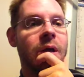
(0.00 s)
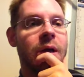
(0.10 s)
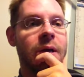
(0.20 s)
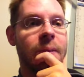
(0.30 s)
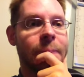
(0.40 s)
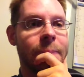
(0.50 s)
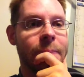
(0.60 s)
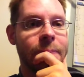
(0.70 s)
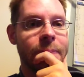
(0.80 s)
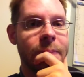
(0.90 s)

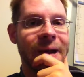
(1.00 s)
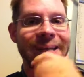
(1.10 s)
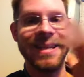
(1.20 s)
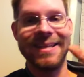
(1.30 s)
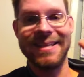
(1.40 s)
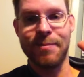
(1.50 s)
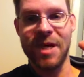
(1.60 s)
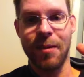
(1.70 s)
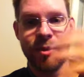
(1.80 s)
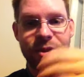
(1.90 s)
I need to
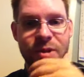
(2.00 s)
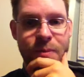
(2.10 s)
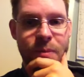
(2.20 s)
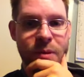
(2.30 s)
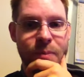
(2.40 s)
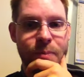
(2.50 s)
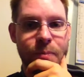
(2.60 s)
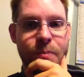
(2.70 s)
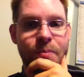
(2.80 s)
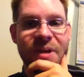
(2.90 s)
be able to
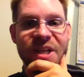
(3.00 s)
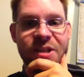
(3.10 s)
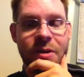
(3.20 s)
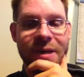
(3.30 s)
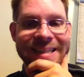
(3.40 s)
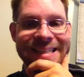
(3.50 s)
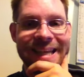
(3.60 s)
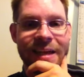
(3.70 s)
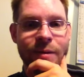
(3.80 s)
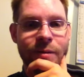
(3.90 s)
piece all that
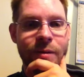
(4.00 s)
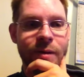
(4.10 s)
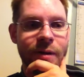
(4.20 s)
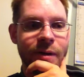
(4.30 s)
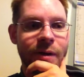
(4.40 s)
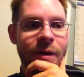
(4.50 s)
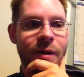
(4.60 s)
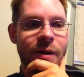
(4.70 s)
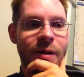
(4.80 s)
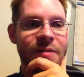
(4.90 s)
together.
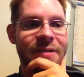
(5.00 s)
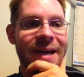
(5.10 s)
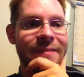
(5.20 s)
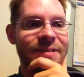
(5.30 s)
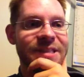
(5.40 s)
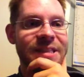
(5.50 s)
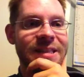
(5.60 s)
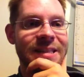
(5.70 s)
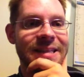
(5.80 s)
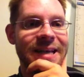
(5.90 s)
If I haven't seen
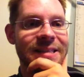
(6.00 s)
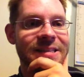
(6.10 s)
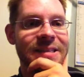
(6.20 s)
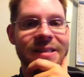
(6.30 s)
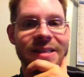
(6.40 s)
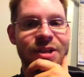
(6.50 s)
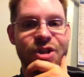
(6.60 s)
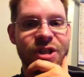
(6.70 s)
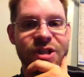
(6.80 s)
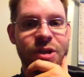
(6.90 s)
the test
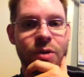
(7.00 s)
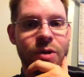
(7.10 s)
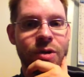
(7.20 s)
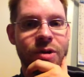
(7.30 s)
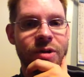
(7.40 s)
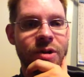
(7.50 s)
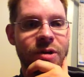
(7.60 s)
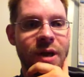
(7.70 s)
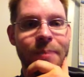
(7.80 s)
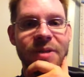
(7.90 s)
sheet is no good.
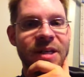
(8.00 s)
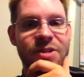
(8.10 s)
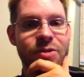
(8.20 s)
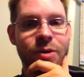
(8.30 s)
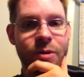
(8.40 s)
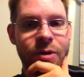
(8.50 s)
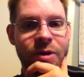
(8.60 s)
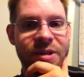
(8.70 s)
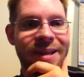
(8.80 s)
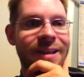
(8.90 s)
Updates are no
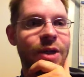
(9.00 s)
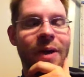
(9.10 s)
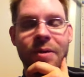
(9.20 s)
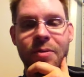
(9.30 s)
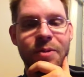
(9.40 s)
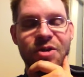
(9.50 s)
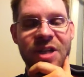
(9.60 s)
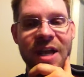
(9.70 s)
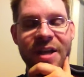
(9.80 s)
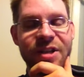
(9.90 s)
good. Telling you how you
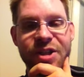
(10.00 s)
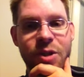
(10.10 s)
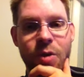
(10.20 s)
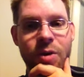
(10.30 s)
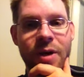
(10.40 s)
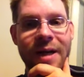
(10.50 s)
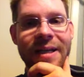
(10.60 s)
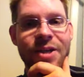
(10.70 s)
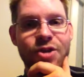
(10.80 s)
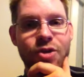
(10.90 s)
skated is no good. I
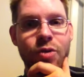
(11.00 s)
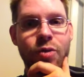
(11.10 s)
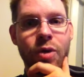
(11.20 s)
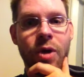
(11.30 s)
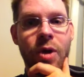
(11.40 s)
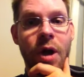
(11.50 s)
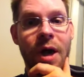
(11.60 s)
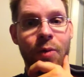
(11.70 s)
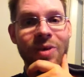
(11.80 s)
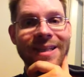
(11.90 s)

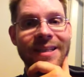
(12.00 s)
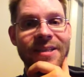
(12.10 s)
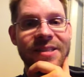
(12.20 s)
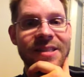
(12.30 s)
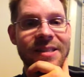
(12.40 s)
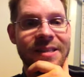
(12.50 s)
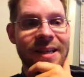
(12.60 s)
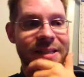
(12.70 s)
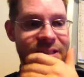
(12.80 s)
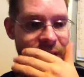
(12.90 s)
really need to see the
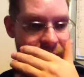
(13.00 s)
test.